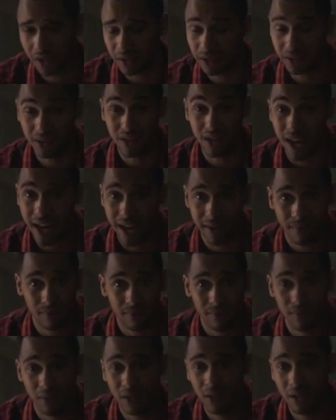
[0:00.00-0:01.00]
the
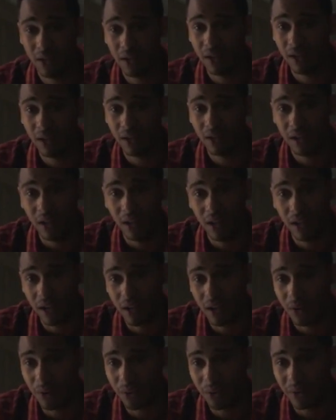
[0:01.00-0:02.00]
time,
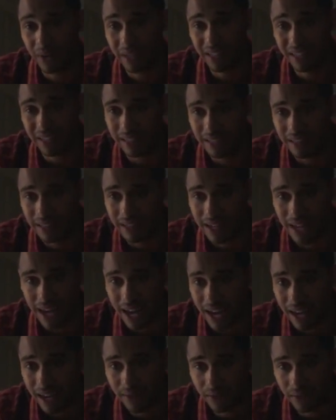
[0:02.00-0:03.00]
we didn't
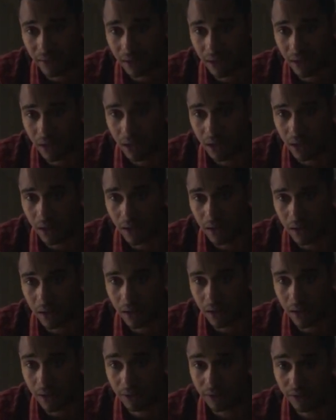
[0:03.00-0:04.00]
have
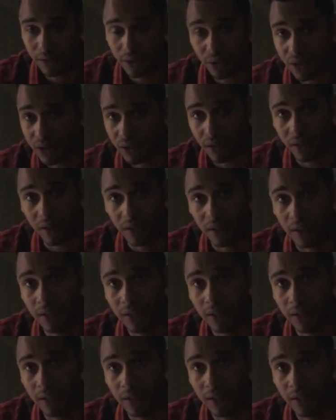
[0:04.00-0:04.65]
a future.